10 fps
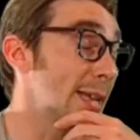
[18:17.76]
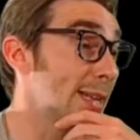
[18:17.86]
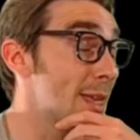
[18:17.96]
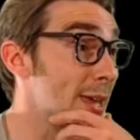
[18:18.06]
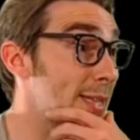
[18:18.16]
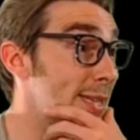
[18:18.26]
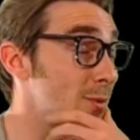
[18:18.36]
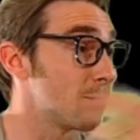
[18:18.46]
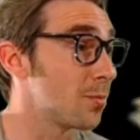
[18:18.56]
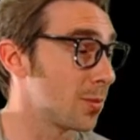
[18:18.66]
and I think it's
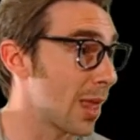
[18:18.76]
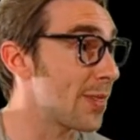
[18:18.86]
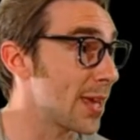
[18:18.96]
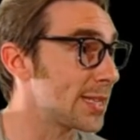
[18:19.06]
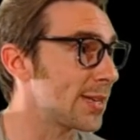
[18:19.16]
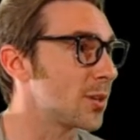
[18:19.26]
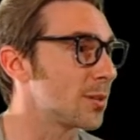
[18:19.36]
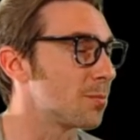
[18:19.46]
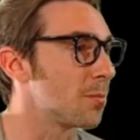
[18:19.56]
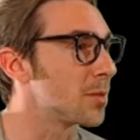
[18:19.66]
even. I, I, think it's
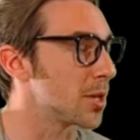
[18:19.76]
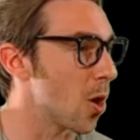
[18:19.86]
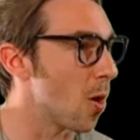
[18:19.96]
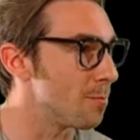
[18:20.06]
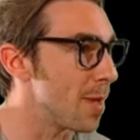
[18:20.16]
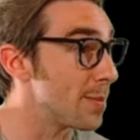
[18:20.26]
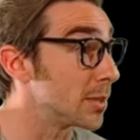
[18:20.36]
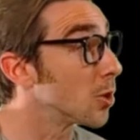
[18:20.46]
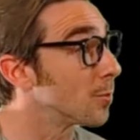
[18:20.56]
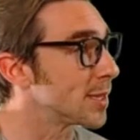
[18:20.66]
even you know maybe
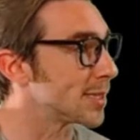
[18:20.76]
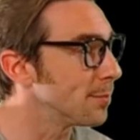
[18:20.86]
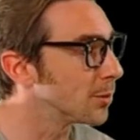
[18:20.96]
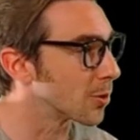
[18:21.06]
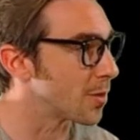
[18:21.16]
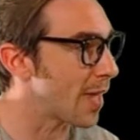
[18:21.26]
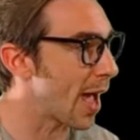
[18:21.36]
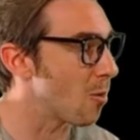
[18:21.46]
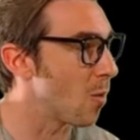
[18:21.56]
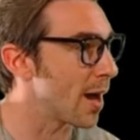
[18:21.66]
a little bit simpler than
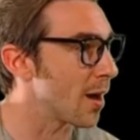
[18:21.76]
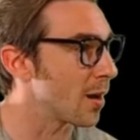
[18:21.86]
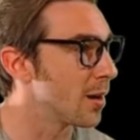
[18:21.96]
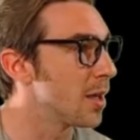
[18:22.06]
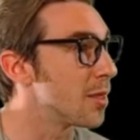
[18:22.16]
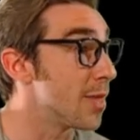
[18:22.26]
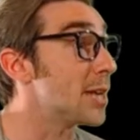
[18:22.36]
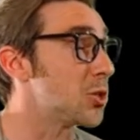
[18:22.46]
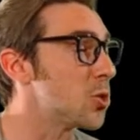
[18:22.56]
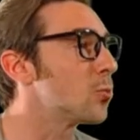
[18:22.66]
that, where
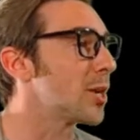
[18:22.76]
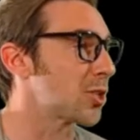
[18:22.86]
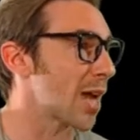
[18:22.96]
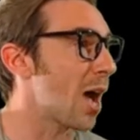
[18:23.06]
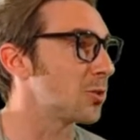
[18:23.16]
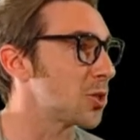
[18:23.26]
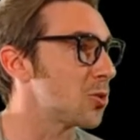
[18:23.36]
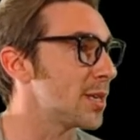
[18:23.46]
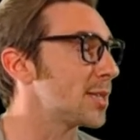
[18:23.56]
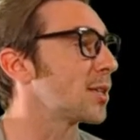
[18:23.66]
they do reach out
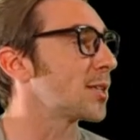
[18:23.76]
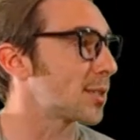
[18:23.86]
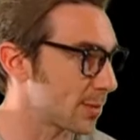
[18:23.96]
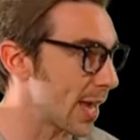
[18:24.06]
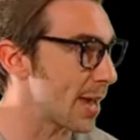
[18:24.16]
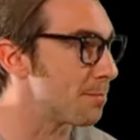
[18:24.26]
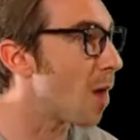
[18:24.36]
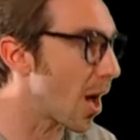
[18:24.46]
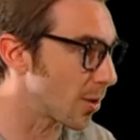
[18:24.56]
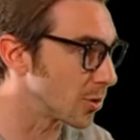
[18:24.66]
to these let's say
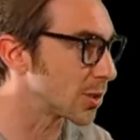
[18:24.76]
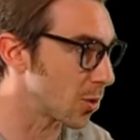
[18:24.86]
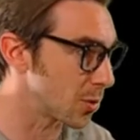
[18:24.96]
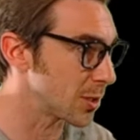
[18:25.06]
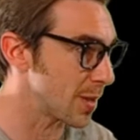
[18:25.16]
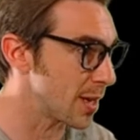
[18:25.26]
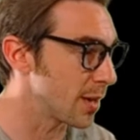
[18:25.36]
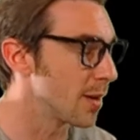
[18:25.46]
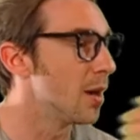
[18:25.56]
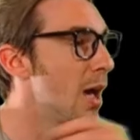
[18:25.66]
models, so to speak,
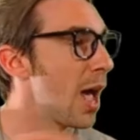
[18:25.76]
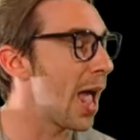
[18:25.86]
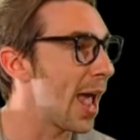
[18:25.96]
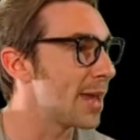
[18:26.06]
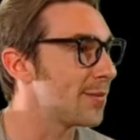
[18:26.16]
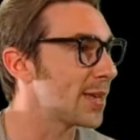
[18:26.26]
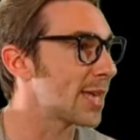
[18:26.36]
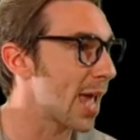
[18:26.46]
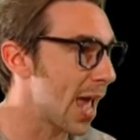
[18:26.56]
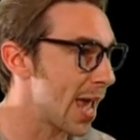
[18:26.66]
mm-hmm and they
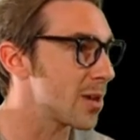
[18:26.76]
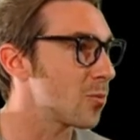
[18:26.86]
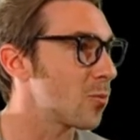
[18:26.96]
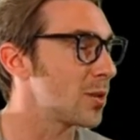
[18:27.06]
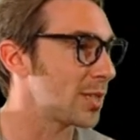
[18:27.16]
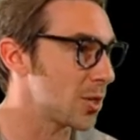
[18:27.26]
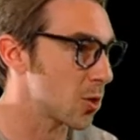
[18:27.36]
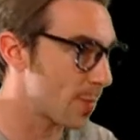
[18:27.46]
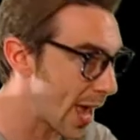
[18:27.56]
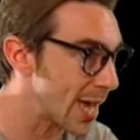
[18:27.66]
say, hey, we've seen
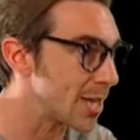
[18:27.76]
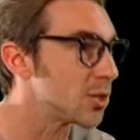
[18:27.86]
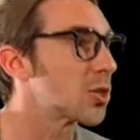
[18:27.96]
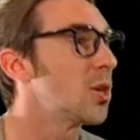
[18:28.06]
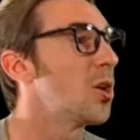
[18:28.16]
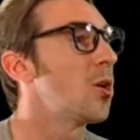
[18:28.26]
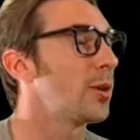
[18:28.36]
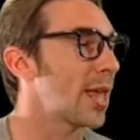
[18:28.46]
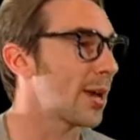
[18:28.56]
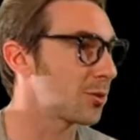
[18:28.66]
your page,
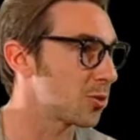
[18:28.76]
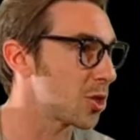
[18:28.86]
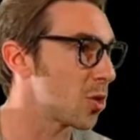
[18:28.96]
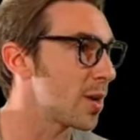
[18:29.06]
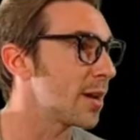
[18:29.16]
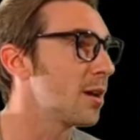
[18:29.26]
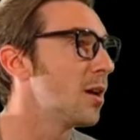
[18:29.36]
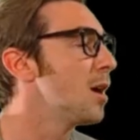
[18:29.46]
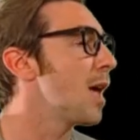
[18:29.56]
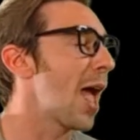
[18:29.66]
we like what you're doing,
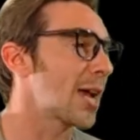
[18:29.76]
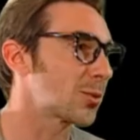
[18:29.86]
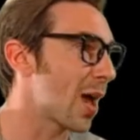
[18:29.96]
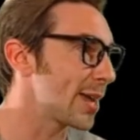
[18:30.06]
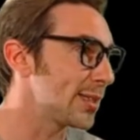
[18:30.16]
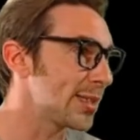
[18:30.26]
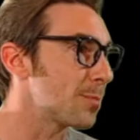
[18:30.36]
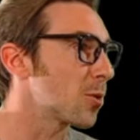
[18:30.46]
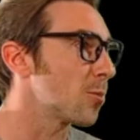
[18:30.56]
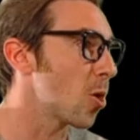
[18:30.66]
X, Y, and
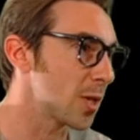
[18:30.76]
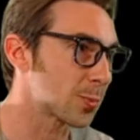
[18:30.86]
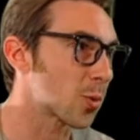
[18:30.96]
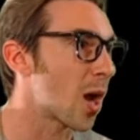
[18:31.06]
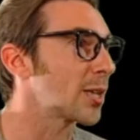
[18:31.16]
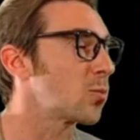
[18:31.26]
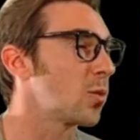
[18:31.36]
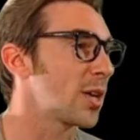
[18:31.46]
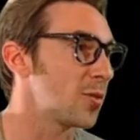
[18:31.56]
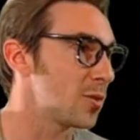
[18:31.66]
Z, promote this product,
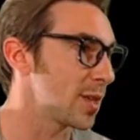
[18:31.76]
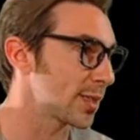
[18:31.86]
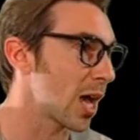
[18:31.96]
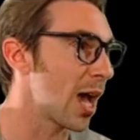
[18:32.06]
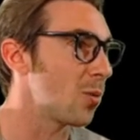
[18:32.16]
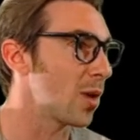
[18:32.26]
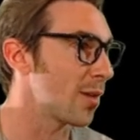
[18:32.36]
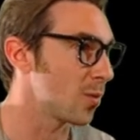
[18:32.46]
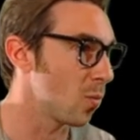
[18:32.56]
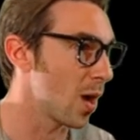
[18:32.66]
we'll give you this cut,
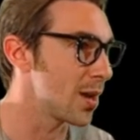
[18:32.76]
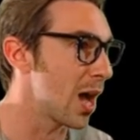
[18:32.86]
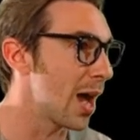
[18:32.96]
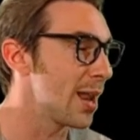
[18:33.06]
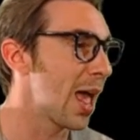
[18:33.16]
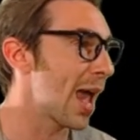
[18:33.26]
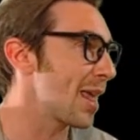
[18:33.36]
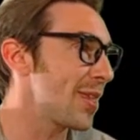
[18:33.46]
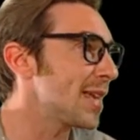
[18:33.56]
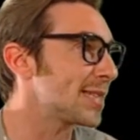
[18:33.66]
whatever and whatnot. And I
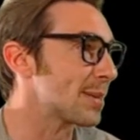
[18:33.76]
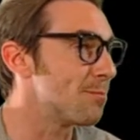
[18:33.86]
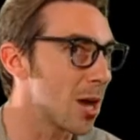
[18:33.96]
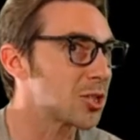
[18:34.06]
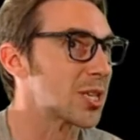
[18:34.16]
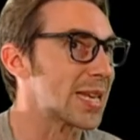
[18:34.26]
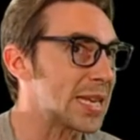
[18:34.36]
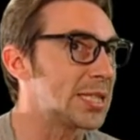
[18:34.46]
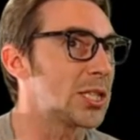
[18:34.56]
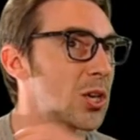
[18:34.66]
think it's much
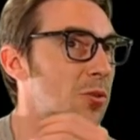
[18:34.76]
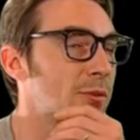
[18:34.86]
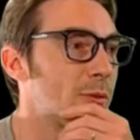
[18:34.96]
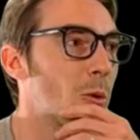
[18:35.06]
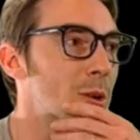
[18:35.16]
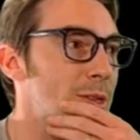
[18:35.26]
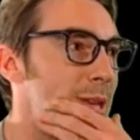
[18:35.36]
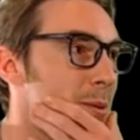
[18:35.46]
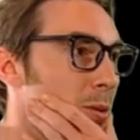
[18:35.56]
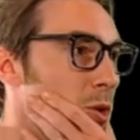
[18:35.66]
easier for
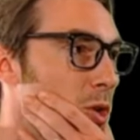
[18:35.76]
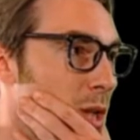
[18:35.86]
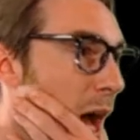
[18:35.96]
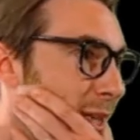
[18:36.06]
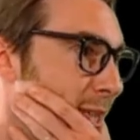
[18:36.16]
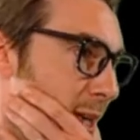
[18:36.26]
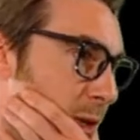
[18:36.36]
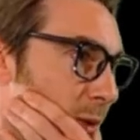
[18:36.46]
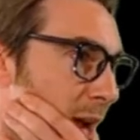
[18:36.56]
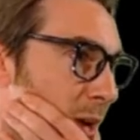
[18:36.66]
the content
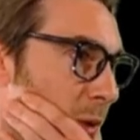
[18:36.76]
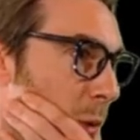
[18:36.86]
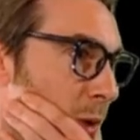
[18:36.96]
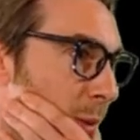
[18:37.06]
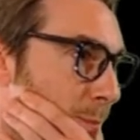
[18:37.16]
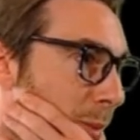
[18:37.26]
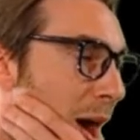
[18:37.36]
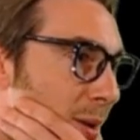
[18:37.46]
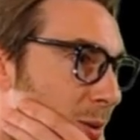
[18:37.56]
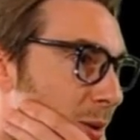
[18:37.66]
creator or the
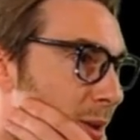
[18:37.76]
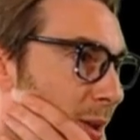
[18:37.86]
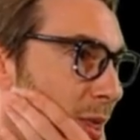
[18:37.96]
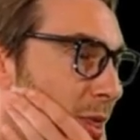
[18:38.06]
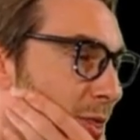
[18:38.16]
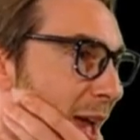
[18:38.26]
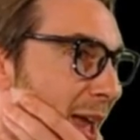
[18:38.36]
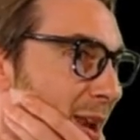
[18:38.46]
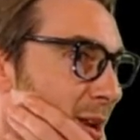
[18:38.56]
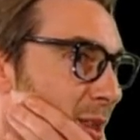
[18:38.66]
model yeah.
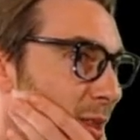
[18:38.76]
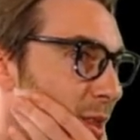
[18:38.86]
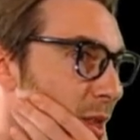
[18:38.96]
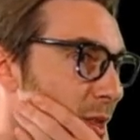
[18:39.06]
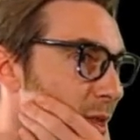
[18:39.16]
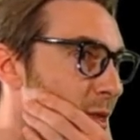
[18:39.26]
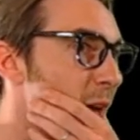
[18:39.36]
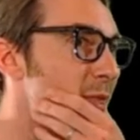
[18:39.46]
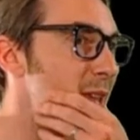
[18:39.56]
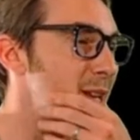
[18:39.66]
than
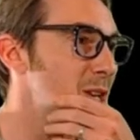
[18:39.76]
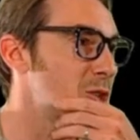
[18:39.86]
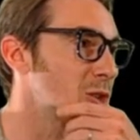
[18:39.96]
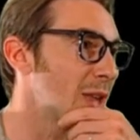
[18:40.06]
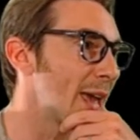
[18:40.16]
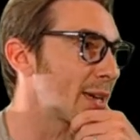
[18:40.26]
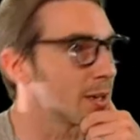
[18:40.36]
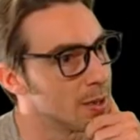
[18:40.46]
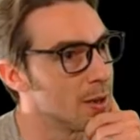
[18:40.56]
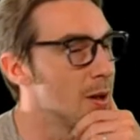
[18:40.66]
than the initial like
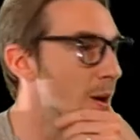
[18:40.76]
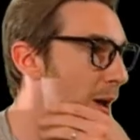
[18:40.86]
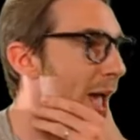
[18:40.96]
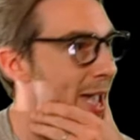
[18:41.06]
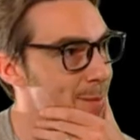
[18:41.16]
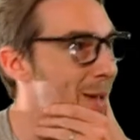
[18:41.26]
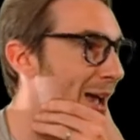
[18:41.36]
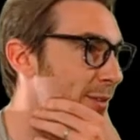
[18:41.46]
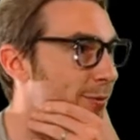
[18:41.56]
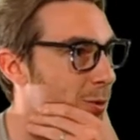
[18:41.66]
hey
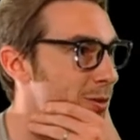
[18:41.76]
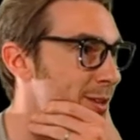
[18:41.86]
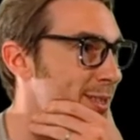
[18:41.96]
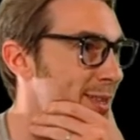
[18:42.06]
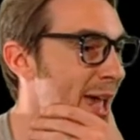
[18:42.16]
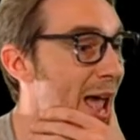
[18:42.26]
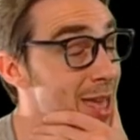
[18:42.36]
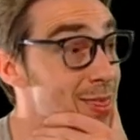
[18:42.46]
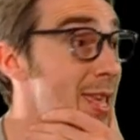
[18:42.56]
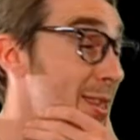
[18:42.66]
back and forth this and that i
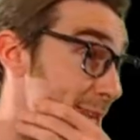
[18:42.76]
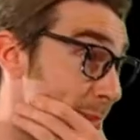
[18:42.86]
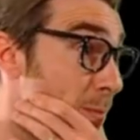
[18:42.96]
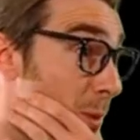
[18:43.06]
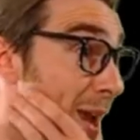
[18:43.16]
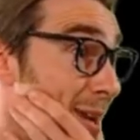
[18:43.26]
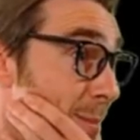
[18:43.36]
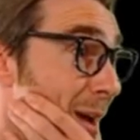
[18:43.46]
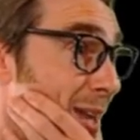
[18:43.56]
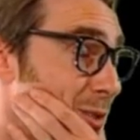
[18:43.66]
think the brand
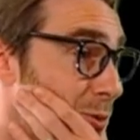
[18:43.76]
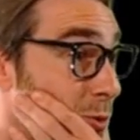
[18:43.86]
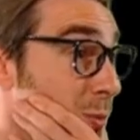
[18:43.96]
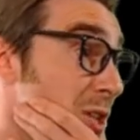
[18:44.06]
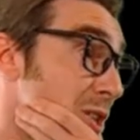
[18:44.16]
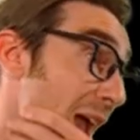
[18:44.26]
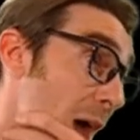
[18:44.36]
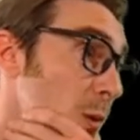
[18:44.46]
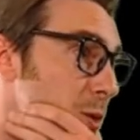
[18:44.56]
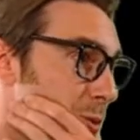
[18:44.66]
ambassadors reach
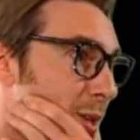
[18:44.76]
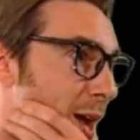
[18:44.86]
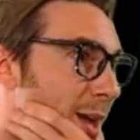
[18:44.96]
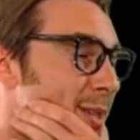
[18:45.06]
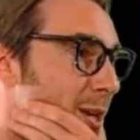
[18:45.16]
out to the content